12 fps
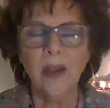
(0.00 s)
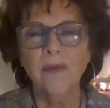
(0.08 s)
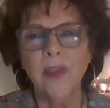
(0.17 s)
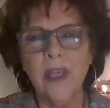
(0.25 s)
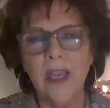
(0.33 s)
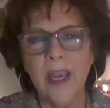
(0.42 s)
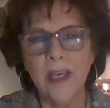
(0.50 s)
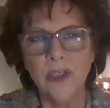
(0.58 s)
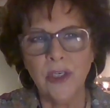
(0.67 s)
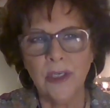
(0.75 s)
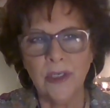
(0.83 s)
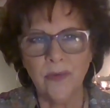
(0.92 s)
of the
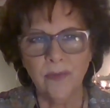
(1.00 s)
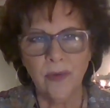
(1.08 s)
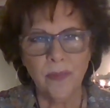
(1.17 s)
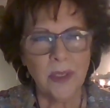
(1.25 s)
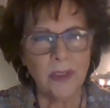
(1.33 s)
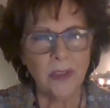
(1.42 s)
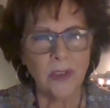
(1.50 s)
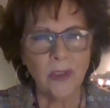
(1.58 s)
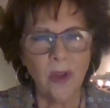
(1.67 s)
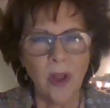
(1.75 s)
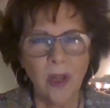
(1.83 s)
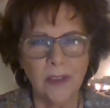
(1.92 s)
ages from the
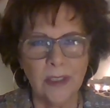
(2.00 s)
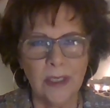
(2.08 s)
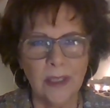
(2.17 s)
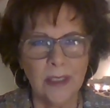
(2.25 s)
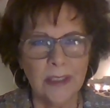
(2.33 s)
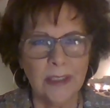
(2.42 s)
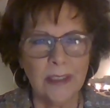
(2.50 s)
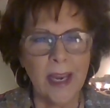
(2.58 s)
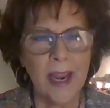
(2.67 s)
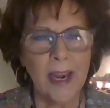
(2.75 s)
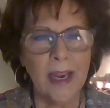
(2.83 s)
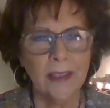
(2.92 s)
salt and the
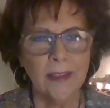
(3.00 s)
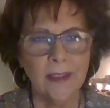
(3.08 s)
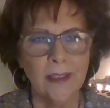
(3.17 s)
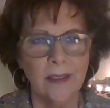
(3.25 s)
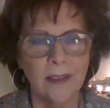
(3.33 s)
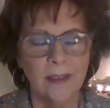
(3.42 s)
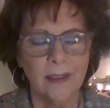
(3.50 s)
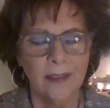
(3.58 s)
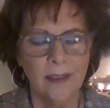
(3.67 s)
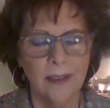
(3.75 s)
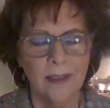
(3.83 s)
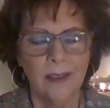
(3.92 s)
sand,
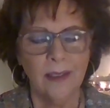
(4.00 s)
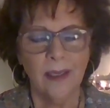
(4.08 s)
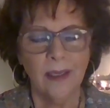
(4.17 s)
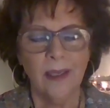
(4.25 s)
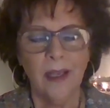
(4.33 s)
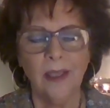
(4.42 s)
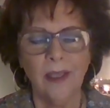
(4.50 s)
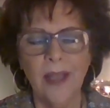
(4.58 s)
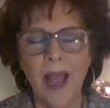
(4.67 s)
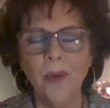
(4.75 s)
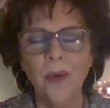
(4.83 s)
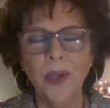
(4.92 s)

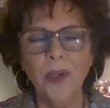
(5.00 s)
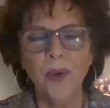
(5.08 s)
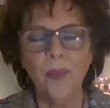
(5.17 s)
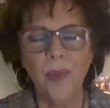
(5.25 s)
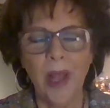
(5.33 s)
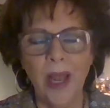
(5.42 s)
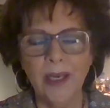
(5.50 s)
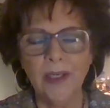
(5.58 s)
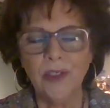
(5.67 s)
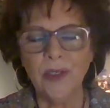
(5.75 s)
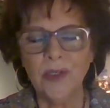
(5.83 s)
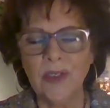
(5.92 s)
allowing your body
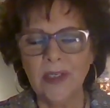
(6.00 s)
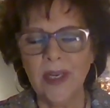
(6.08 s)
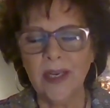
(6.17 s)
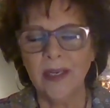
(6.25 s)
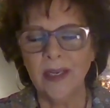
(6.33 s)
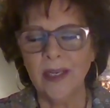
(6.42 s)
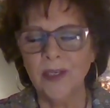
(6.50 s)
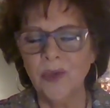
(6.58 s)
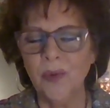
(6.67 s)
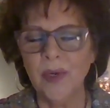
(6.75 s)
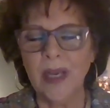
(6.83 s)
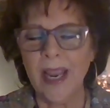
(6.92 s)
to sink
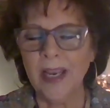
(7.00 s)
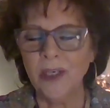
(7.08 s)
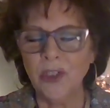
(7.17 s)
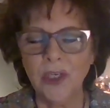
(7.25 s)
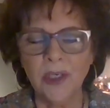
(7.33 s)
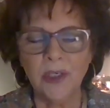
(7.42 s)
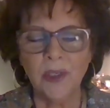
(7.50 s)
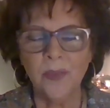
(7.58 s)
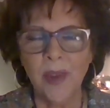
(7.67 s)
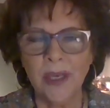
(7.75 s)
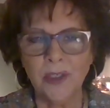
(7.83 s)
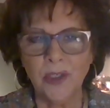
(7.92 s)
into an ancient
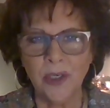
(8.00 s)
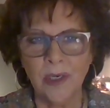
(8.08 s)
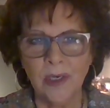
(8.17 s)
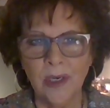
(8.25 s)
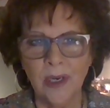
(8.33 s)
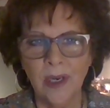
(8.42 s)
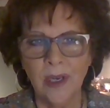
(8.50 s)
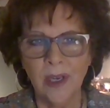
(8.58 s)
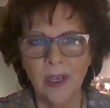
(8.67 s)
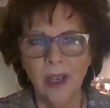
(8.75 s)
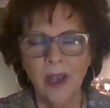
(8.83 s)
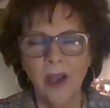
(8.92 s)
dimension
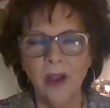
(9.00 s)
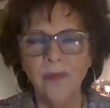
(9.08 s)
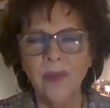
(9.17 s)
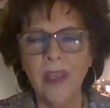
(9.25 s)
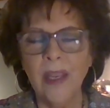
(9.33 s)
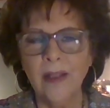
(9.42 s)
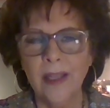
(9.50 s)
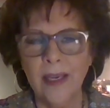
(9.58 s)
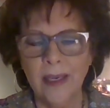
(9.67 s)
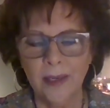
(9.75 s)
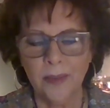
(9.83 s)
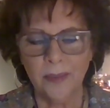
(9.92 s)
of
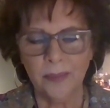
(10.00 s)
healing.